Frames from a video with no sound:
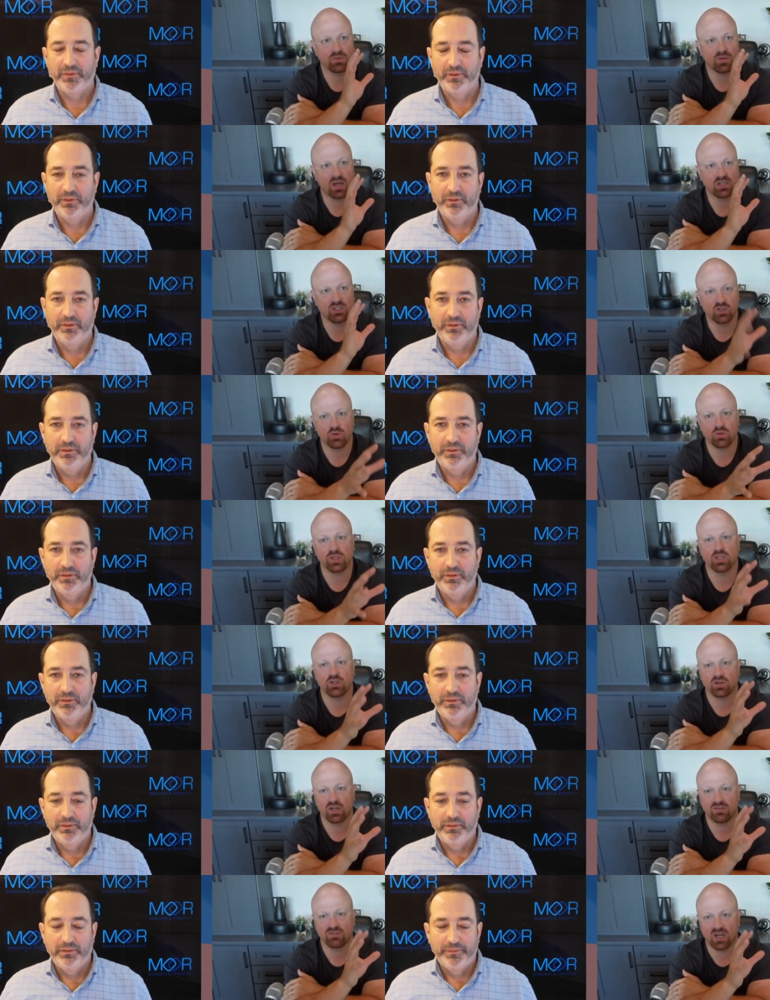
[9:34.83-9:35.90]
Speaker 1: I do think
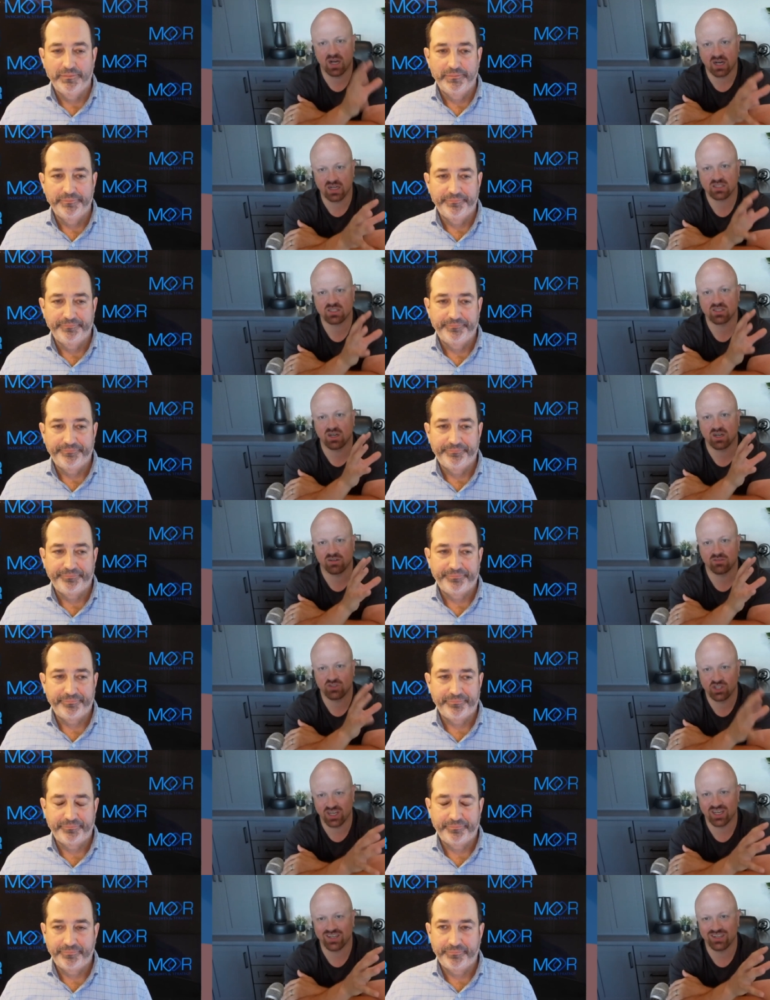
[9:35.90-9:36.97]
you're going to have an onslaught of
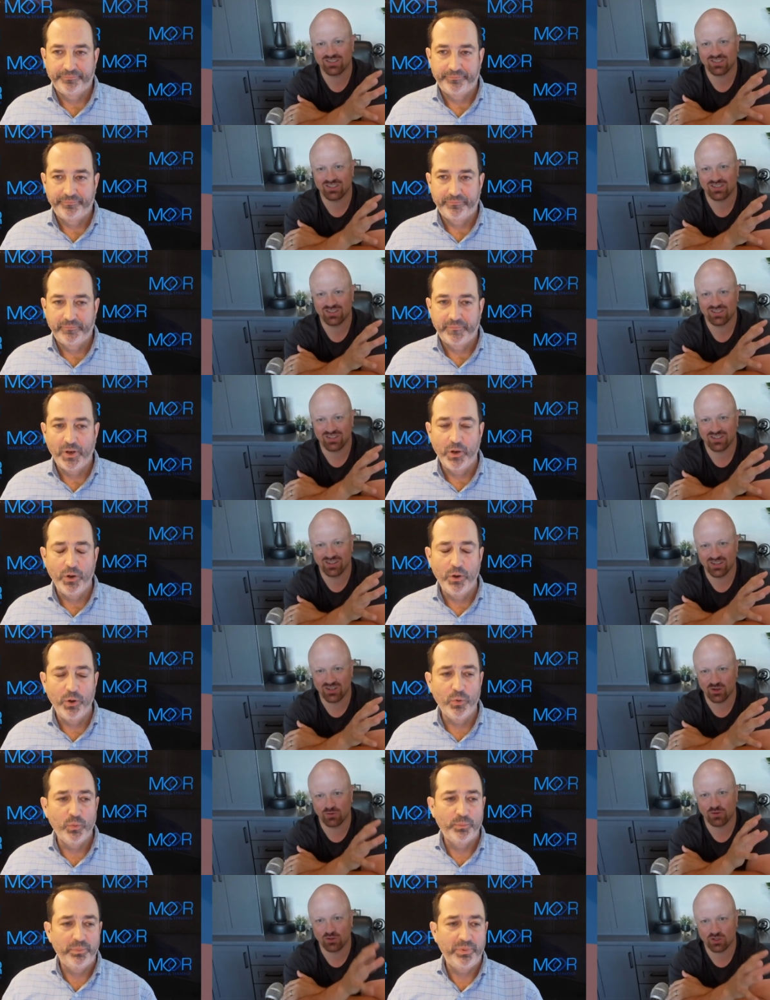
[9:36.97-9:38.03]
GAs in the oh,
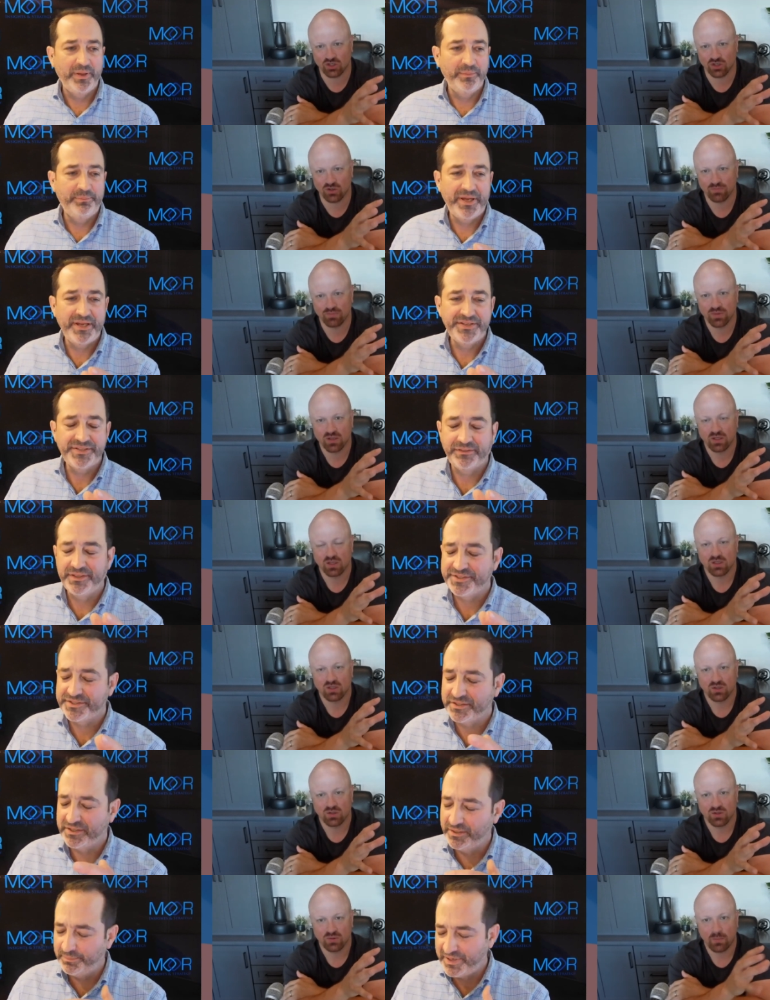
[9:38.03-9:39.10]
near future. And based
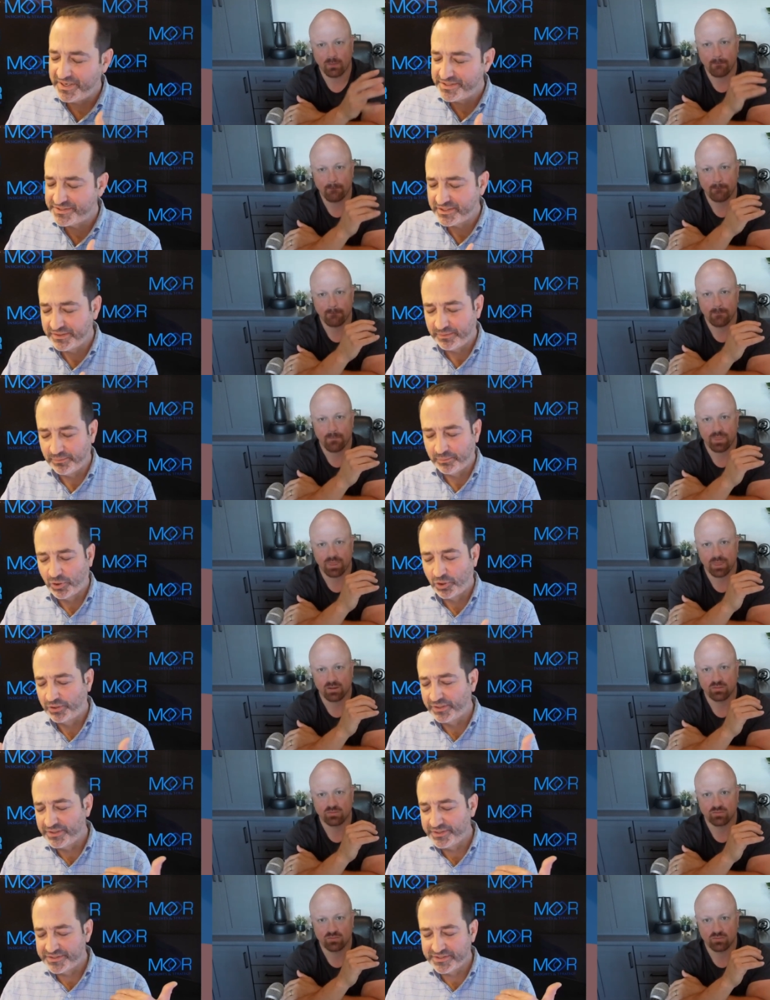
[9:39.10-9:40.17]
listen and based on the
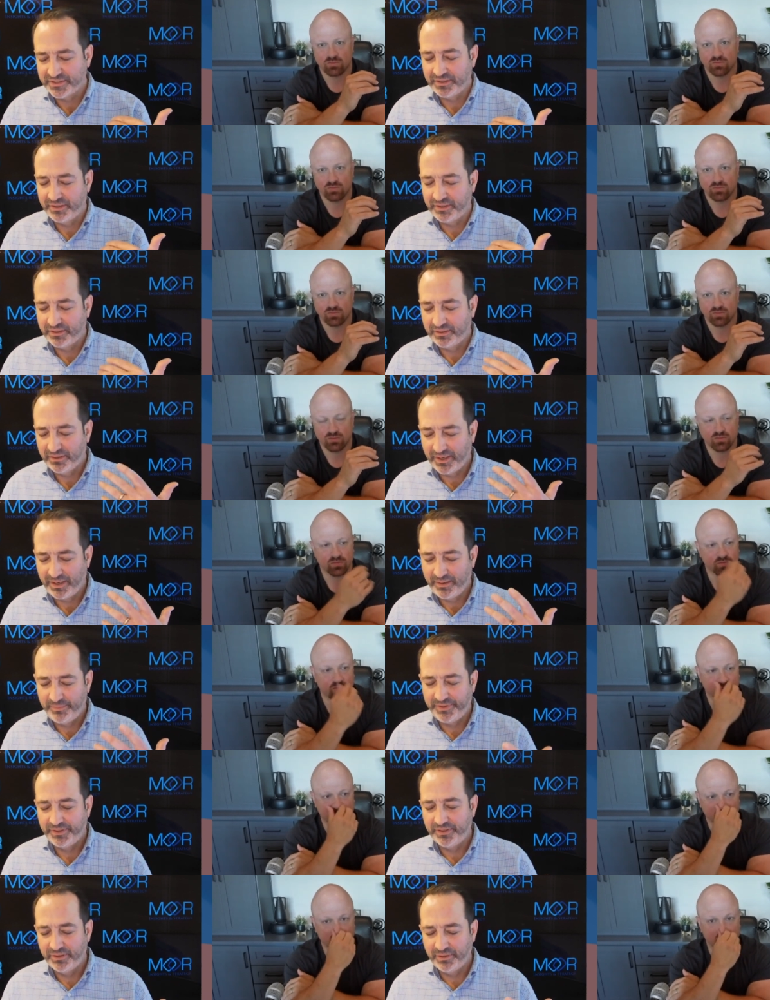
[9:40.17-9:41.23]
markets
Speaker 2: that uh,
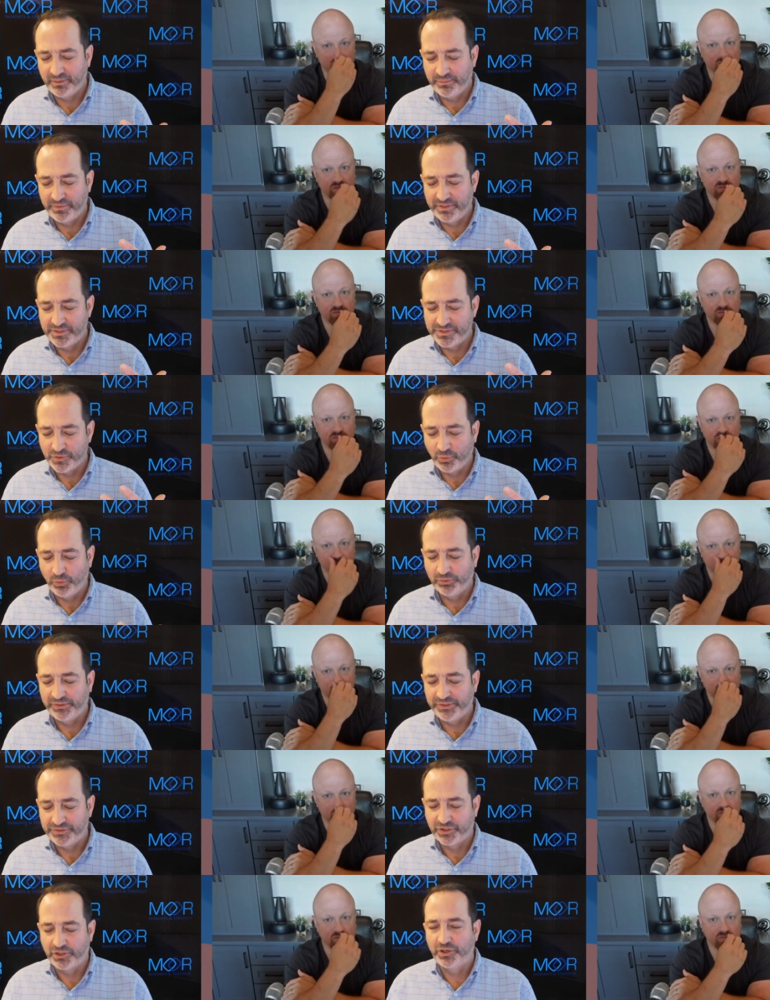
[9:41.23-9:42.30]
IBM is
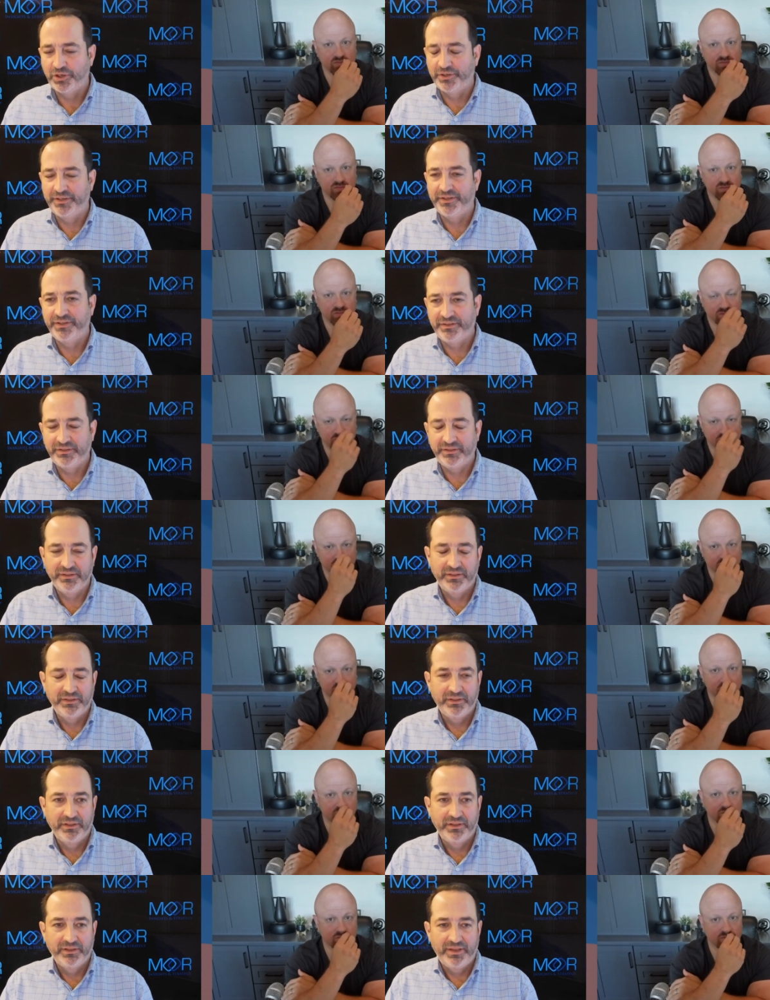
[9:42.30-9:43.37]
only targeted
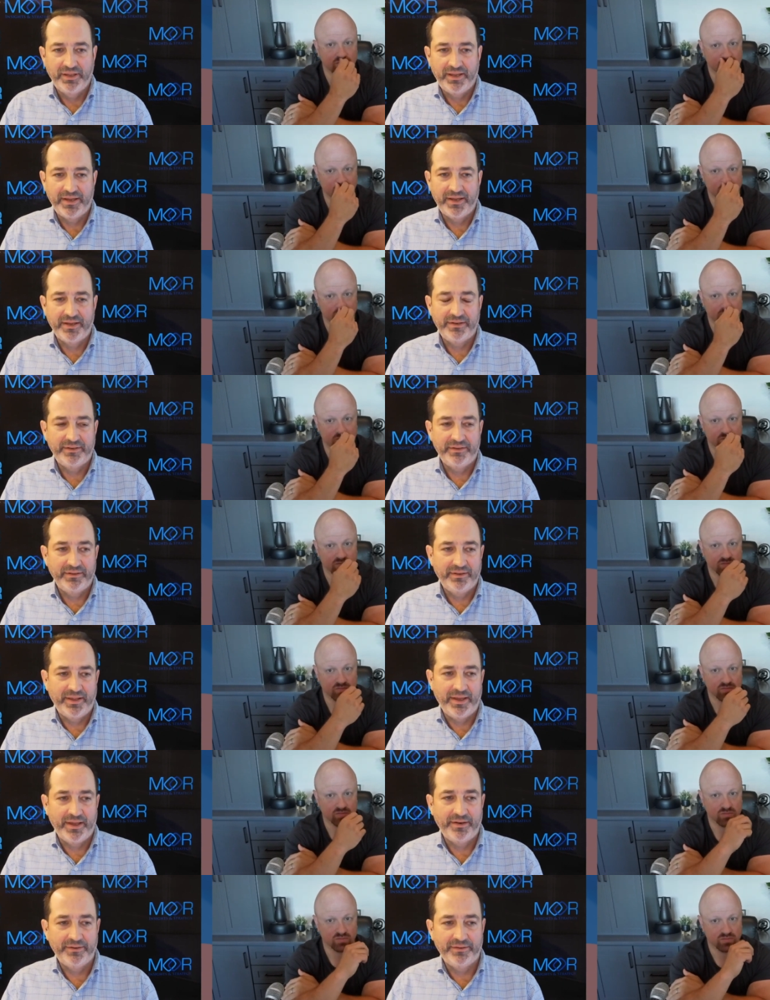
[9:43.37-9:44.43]
at
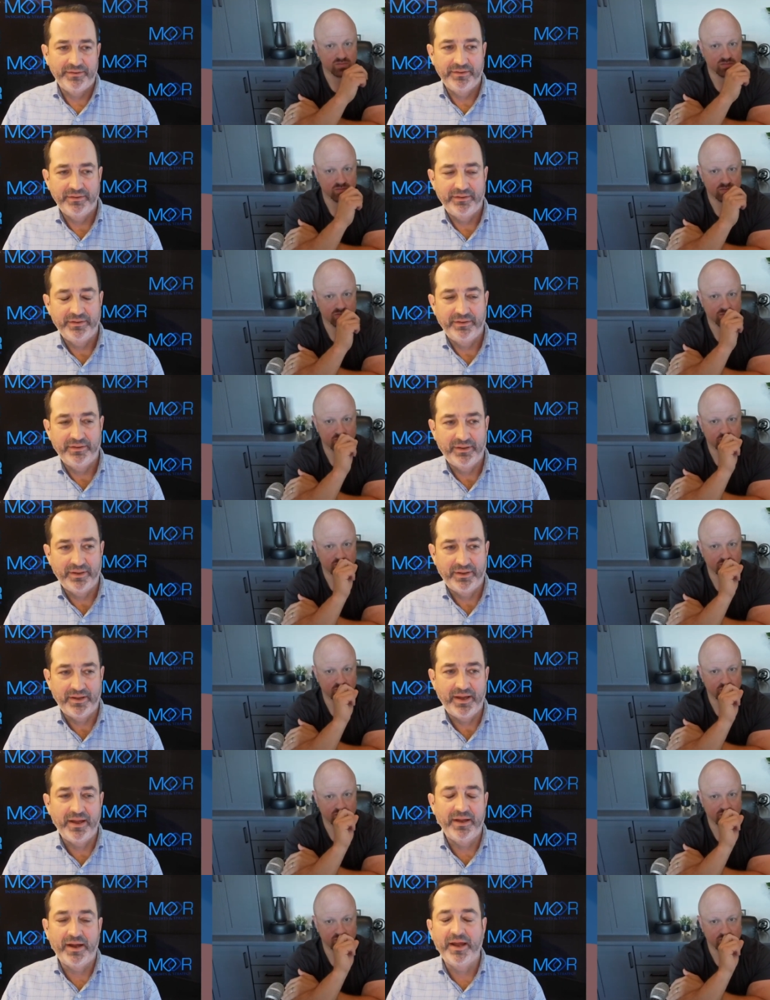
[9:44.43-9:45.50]
at uh,
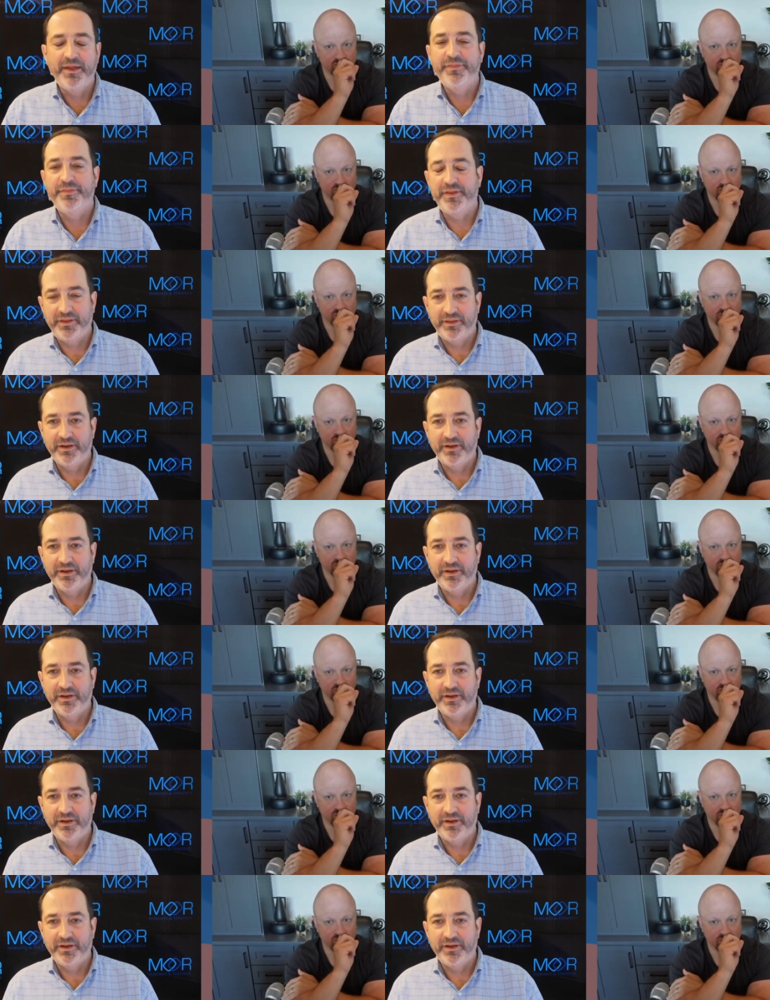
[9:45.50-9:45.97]
I, I, think